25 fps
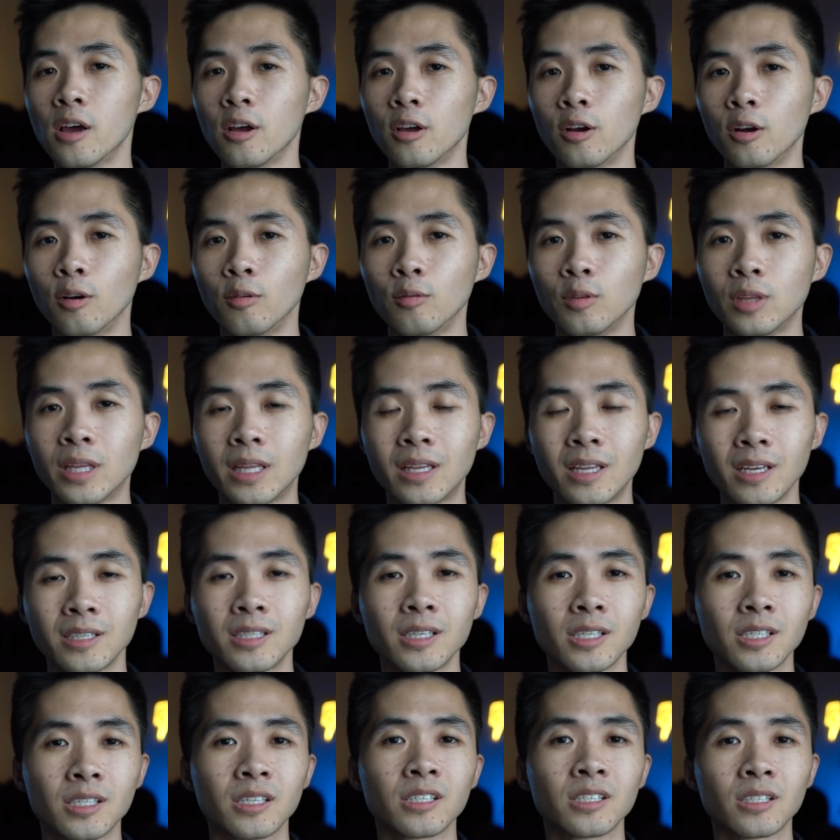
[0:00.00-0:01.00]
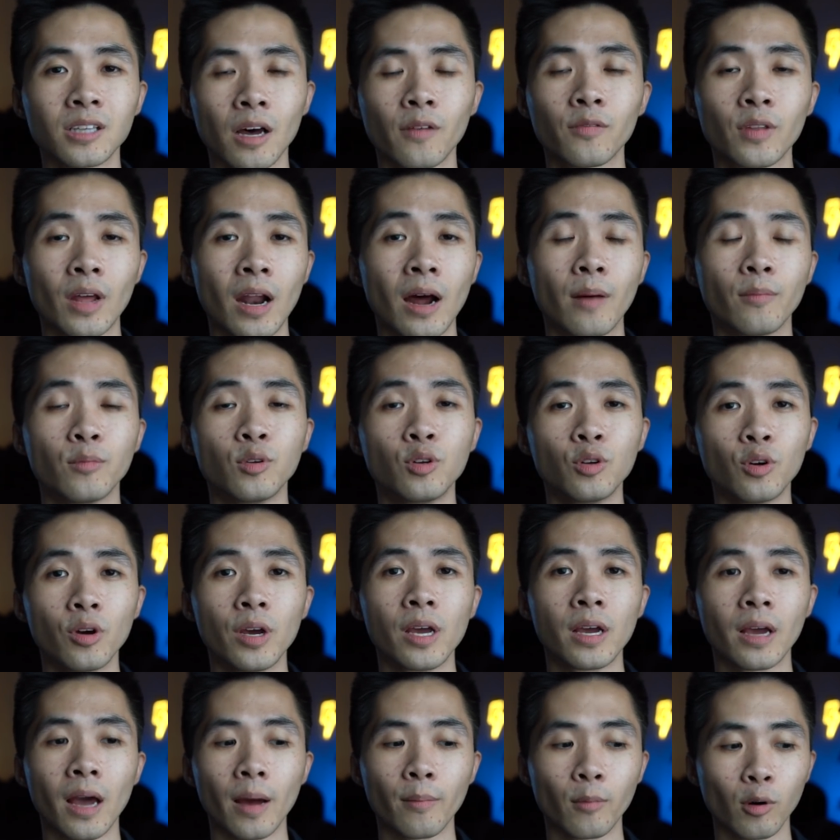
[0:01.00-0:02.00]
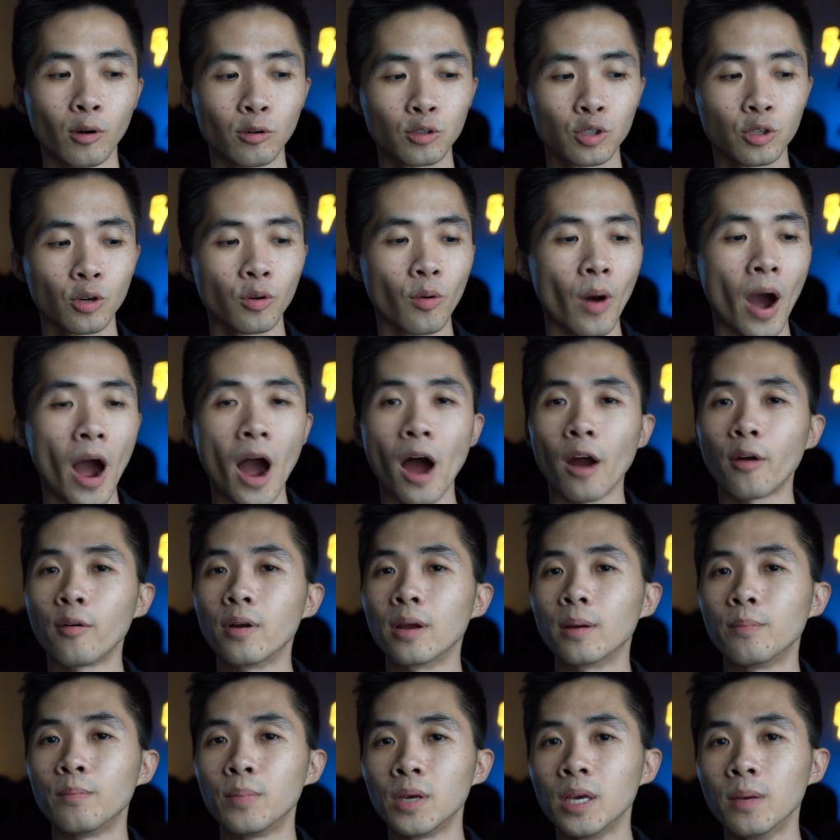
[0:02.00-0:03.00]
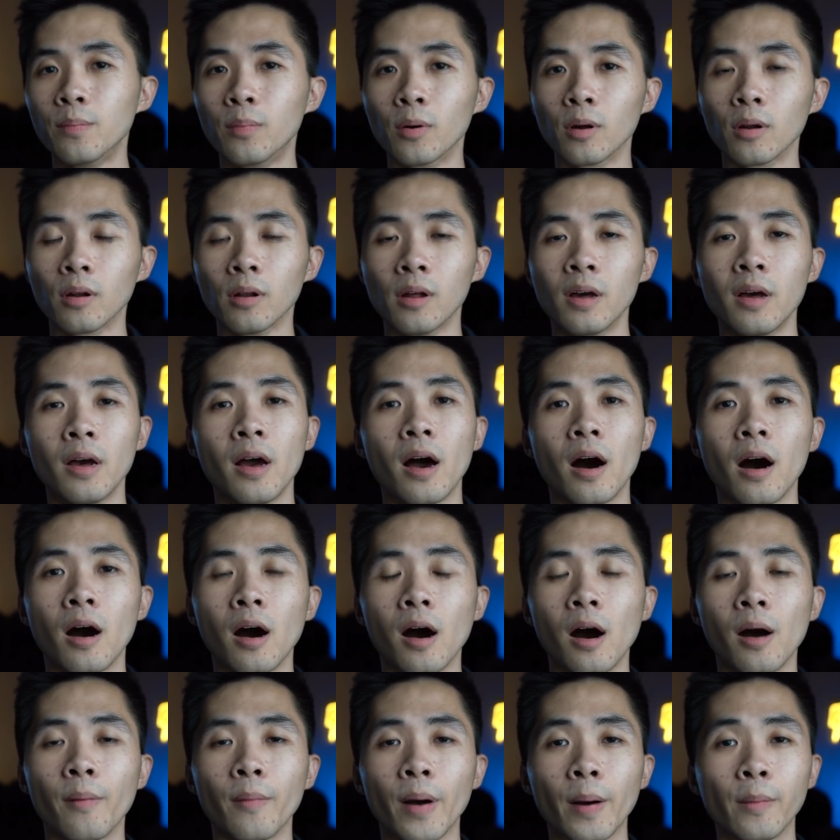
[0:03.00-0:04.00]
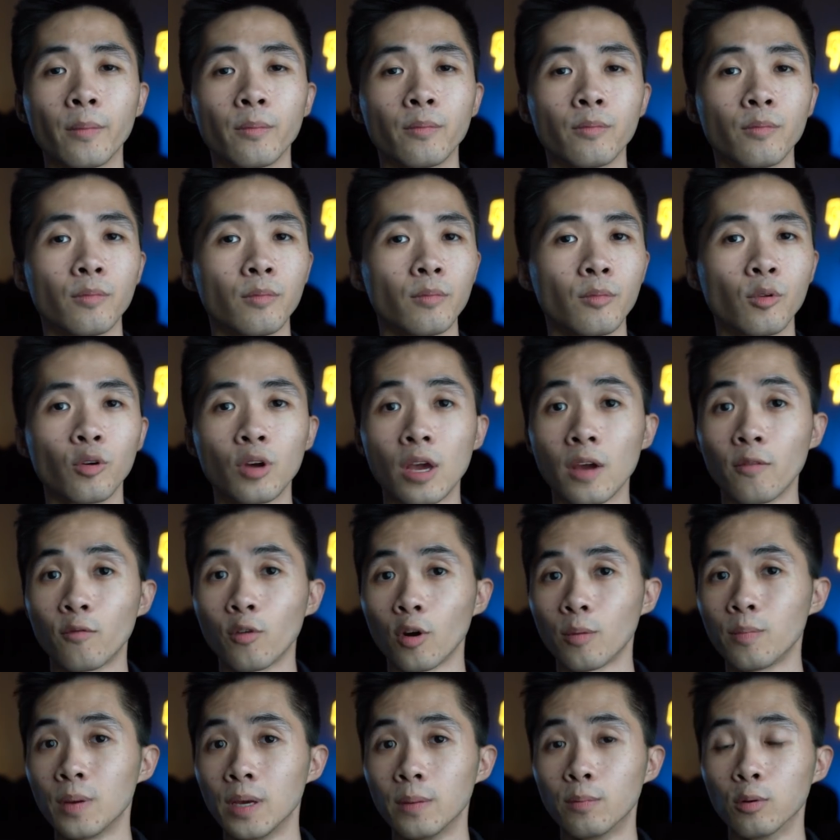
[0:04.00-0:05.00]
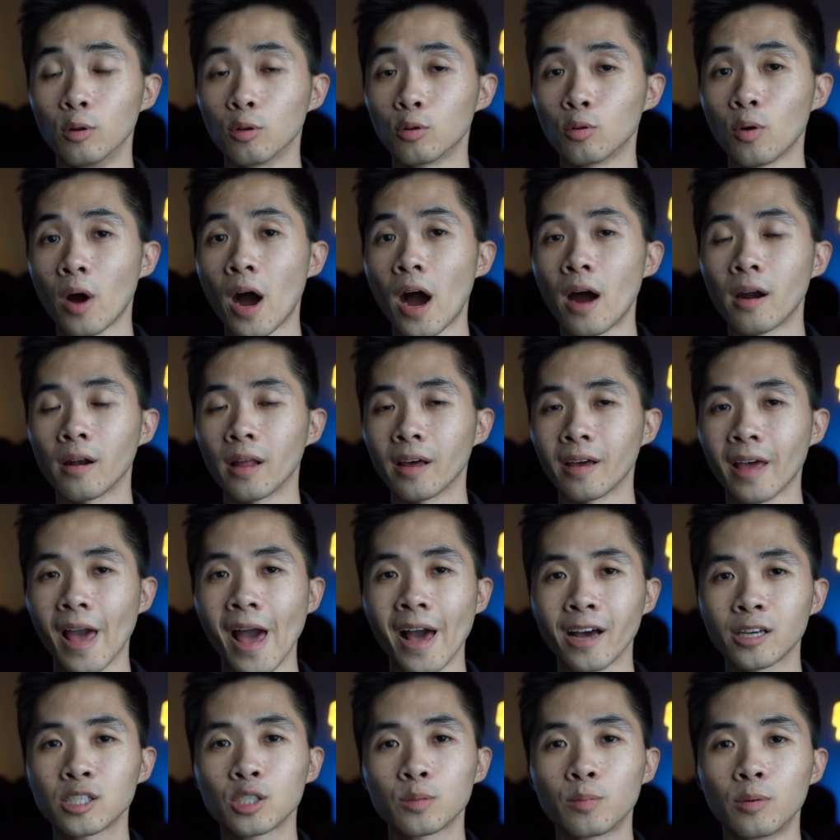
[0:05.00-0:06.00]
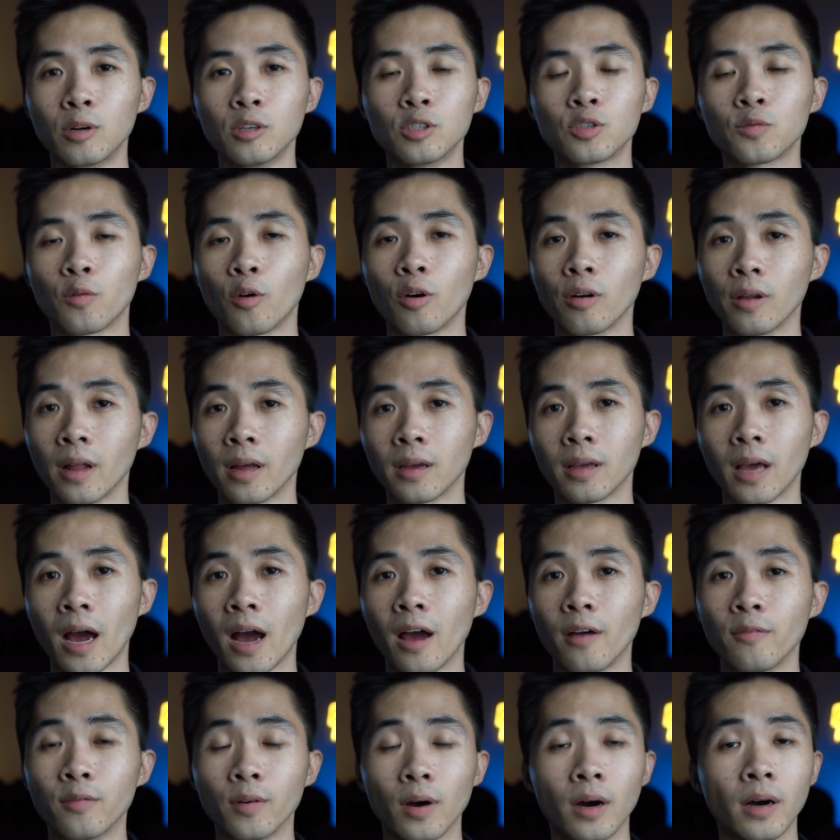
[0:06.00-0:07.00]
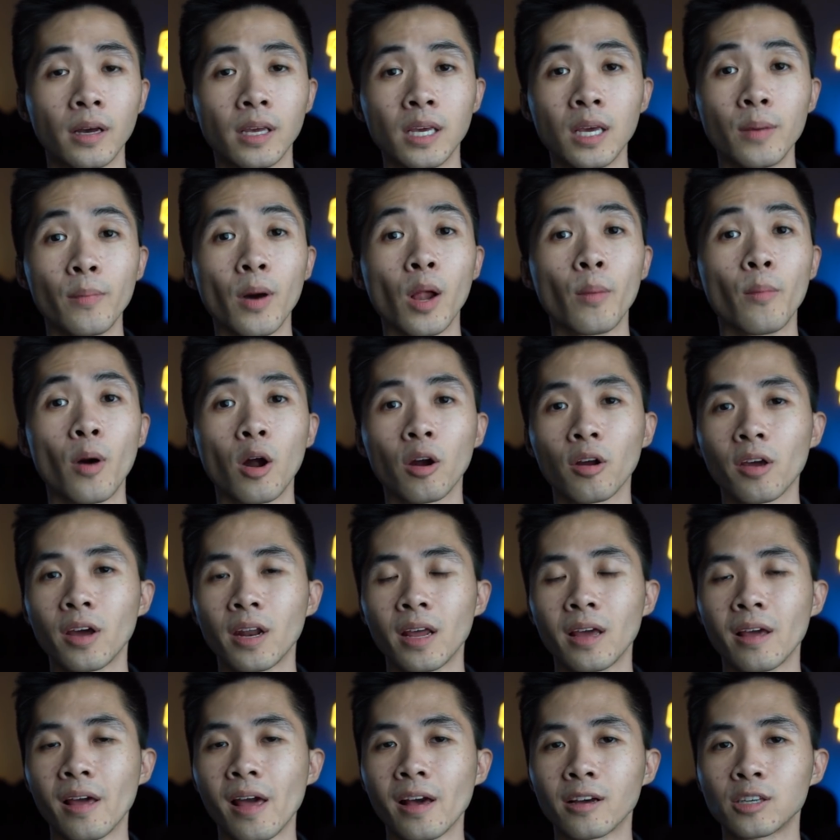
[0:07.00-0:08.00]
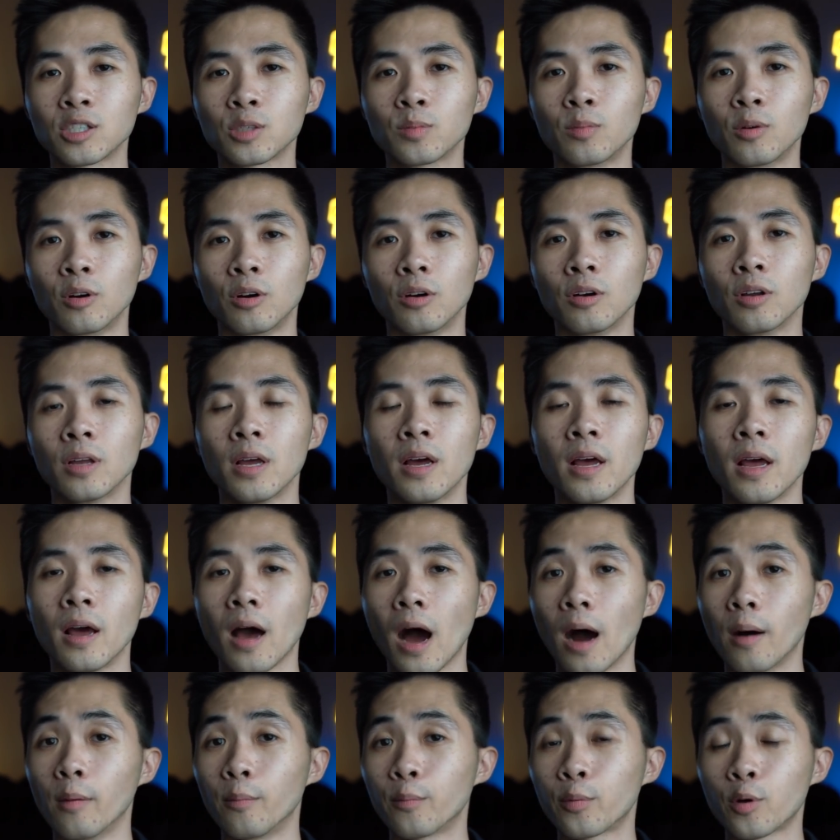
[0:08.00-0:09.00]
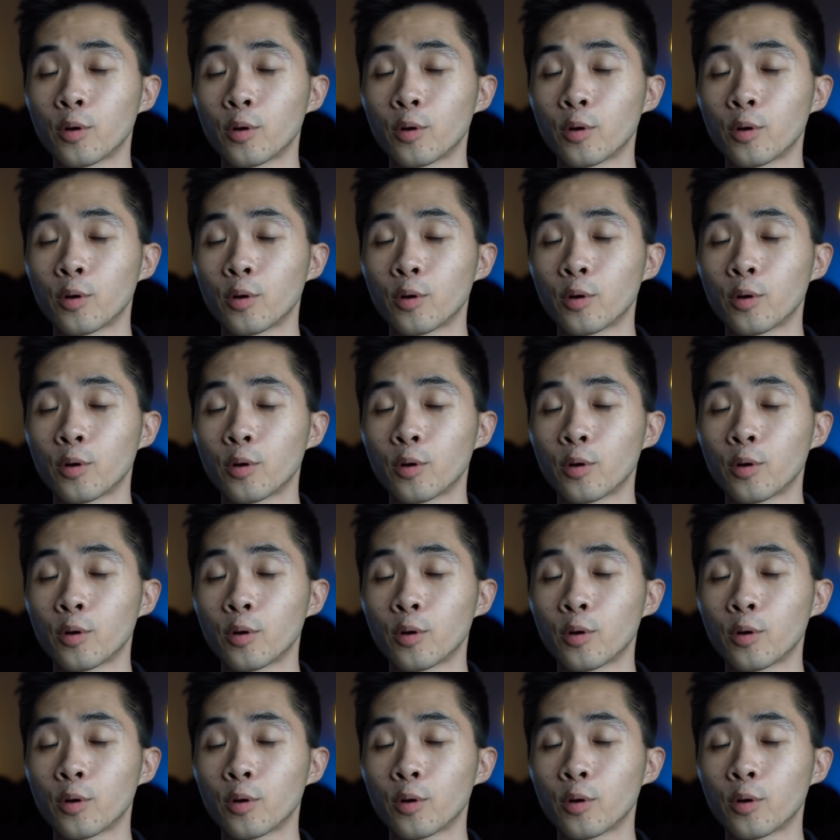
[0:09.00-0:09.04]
You know, this is the stuff that I'm doing. I'm also hiring people. Um, I'm looking for people to hire like experts for like I have an email marketing expert. I'm